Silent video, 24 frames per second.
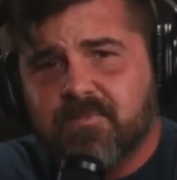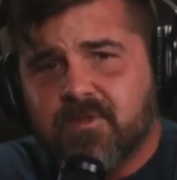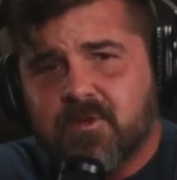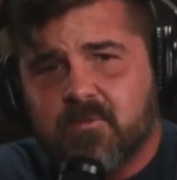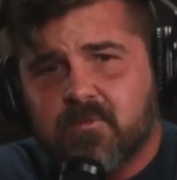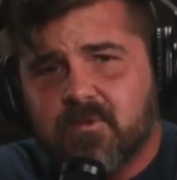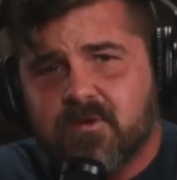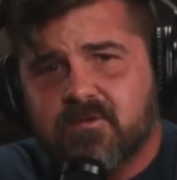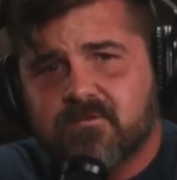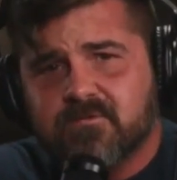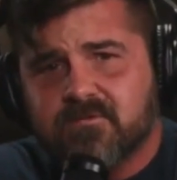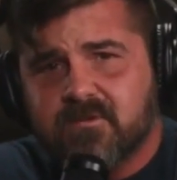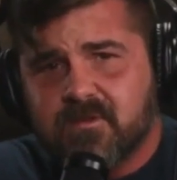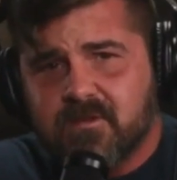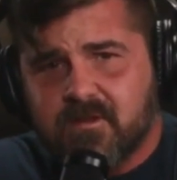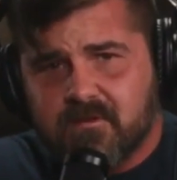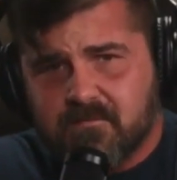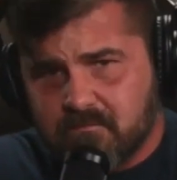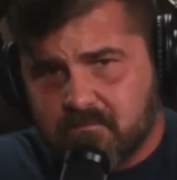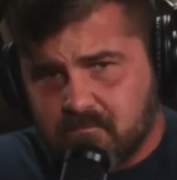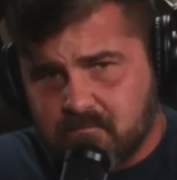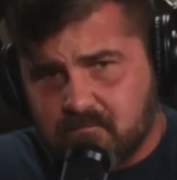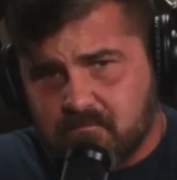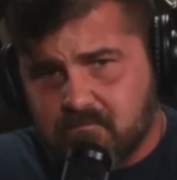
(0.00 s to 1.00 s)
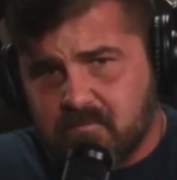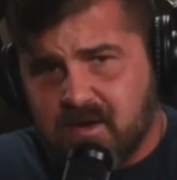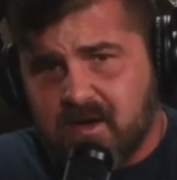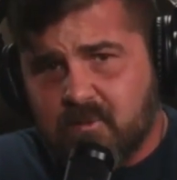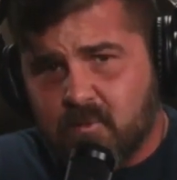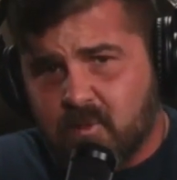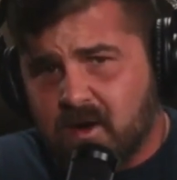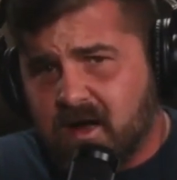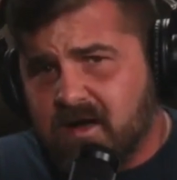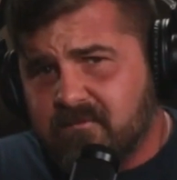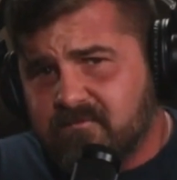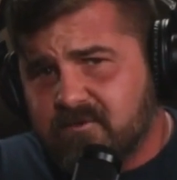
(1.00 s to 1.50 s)
Well, my
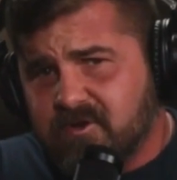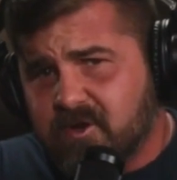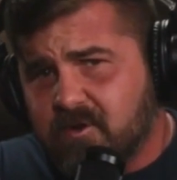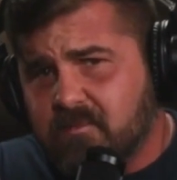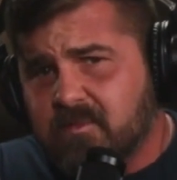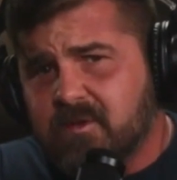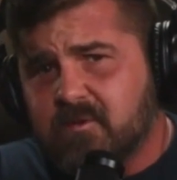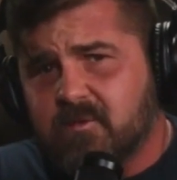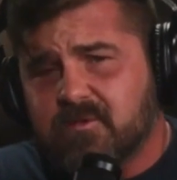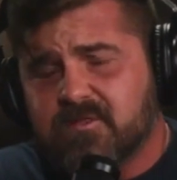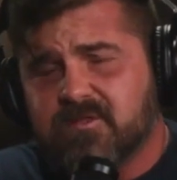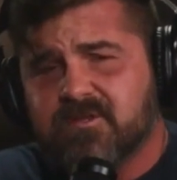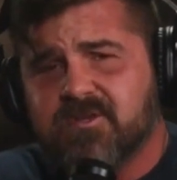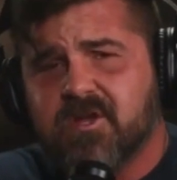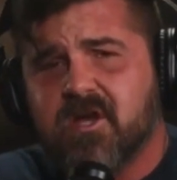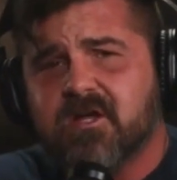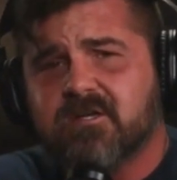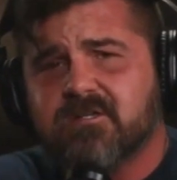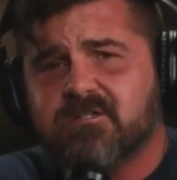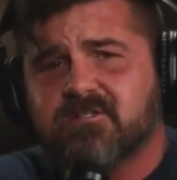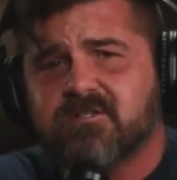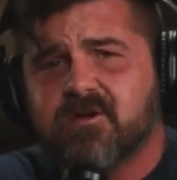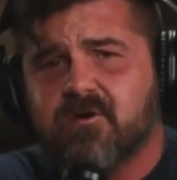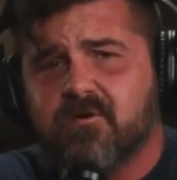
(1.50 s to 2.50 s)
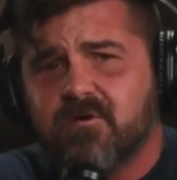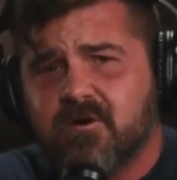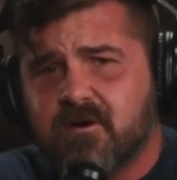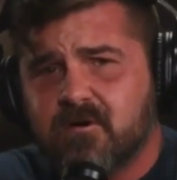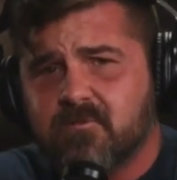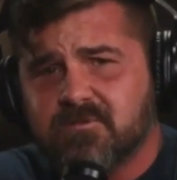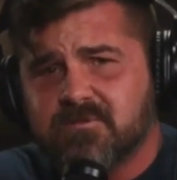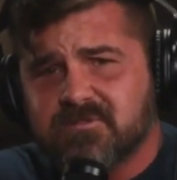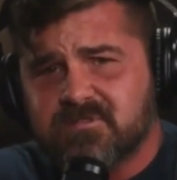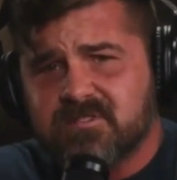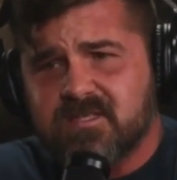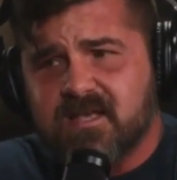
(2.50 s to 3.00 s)
wife told me what the doctor told her
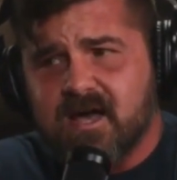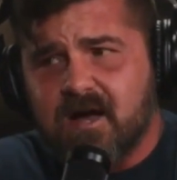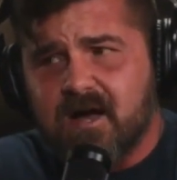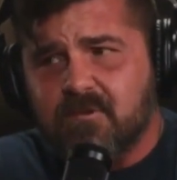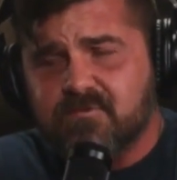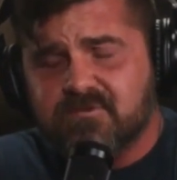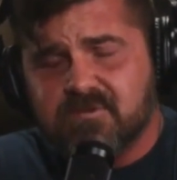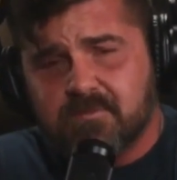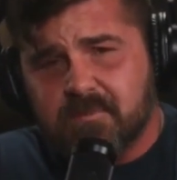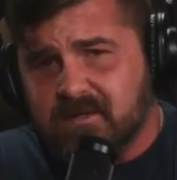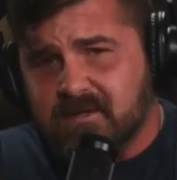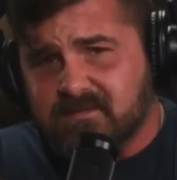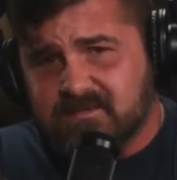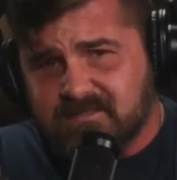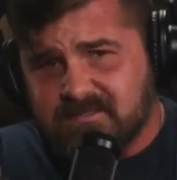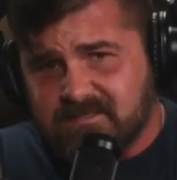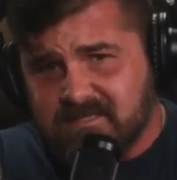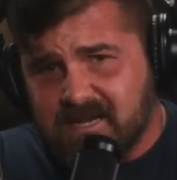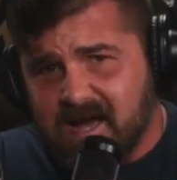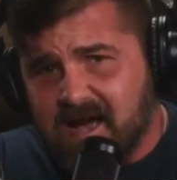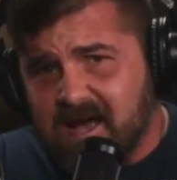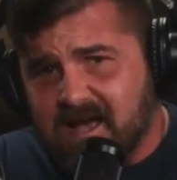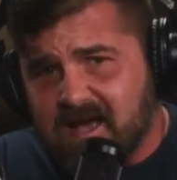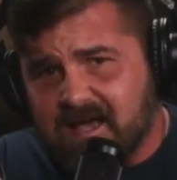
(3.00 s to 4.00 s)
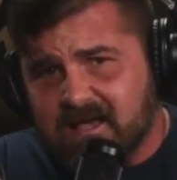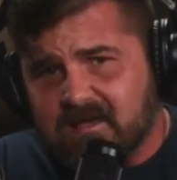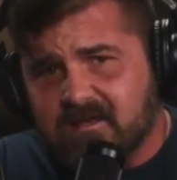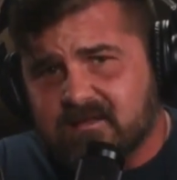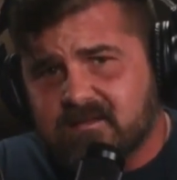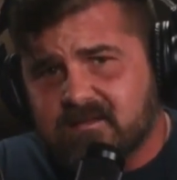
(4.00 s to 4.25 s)
was that I was about to die